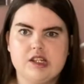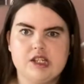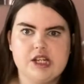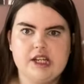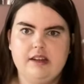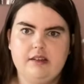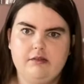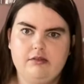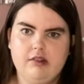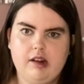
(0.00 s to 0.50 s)

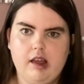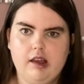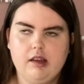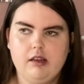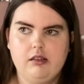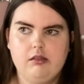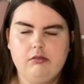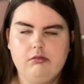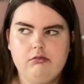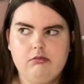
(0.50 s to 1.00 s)
it for like
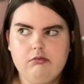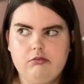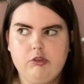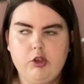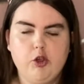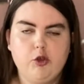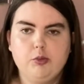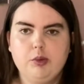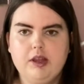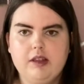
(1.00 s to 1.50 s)

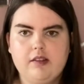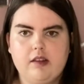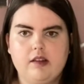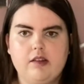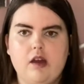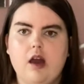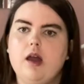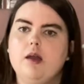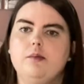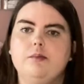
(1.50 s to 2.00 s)
2 weeks at a
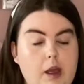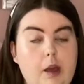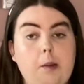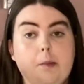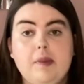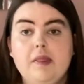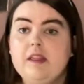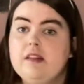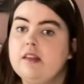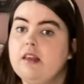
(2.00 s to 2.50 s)
time.
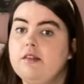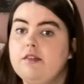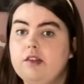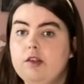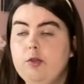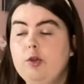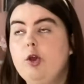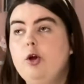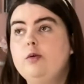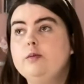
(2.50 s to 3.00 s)
But this gives you
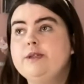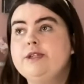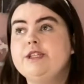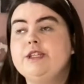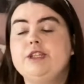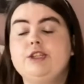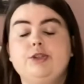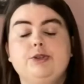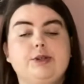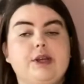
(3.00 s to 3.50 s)
the option
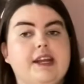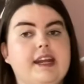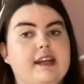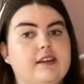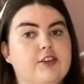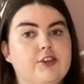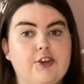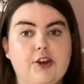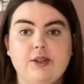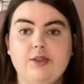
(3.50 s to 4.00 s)
to connect
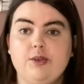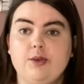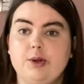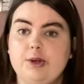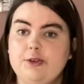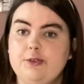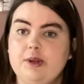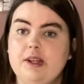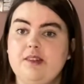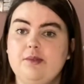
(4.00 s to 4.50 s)
straight to your
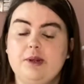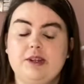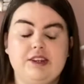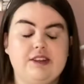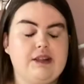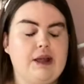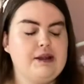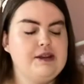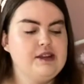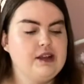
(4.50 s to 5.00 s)
Goodreads, which is
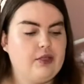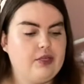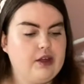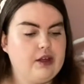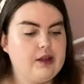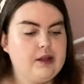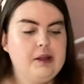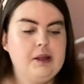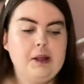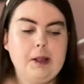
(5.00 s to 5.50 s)
another
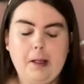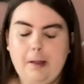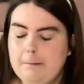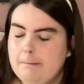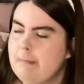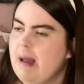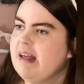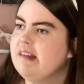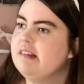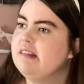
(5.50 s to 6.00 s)

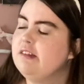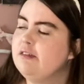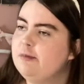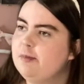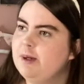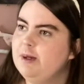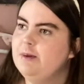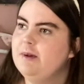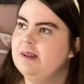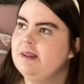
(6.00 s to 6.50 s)
massive
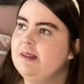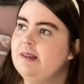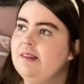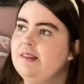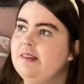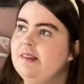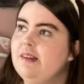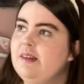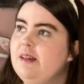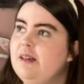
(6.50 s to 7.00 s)
bonus.
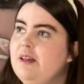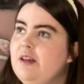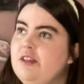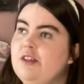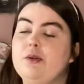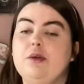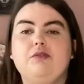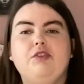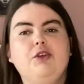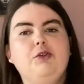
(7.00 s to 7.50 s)
So
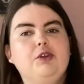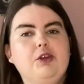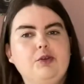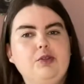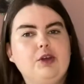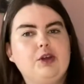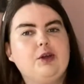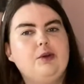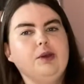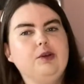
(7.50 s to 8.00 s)
if you know that
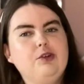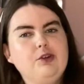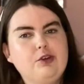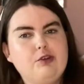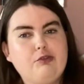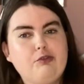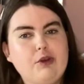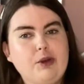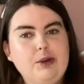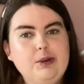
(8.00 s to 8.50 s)
going on your
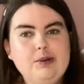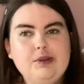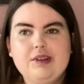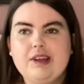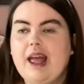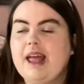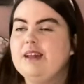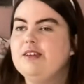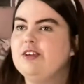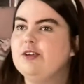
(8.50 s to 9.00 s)
phone to
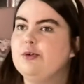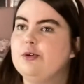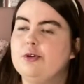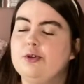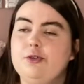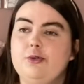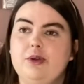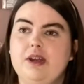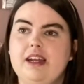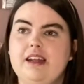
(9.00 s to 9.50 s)
get to your
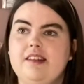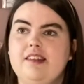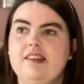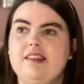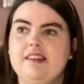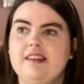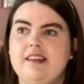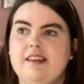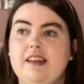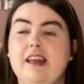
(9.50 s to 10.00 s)
Goodreads,
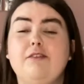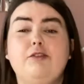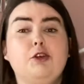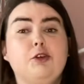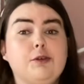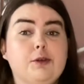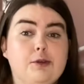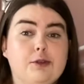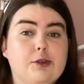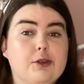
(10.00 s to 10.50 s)
if you
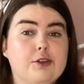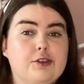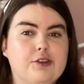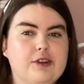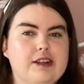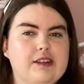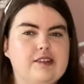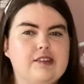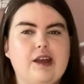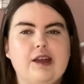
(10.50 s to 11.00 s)
use
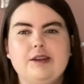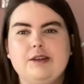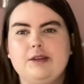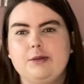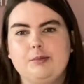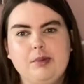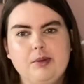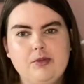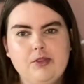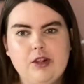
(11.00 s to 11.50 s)
Goodreads, I know
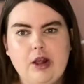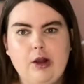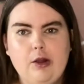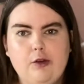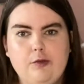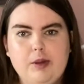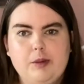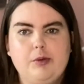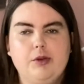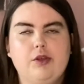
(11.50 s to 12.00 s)
a lot of
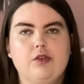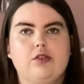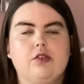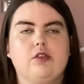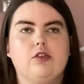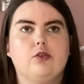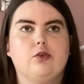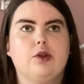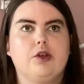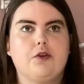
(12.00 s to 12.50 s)
people use the
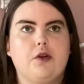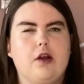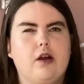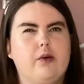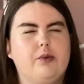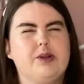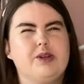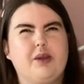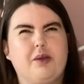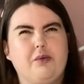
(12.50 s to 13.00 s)
story graph,
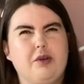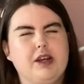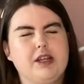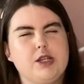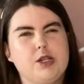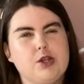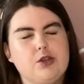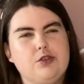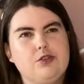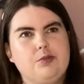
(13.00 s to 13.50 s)
which I really
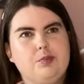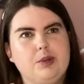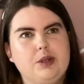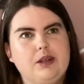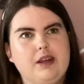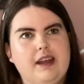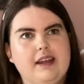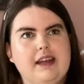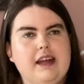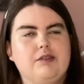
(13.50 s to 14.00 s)
should, but
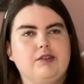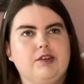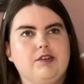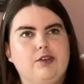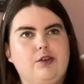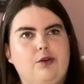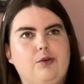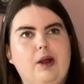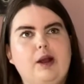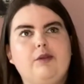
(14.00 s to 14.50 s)
I haven't
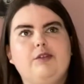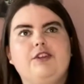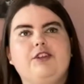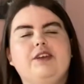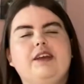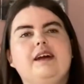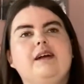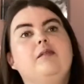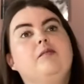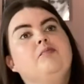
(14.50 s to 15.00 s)
got around to yet,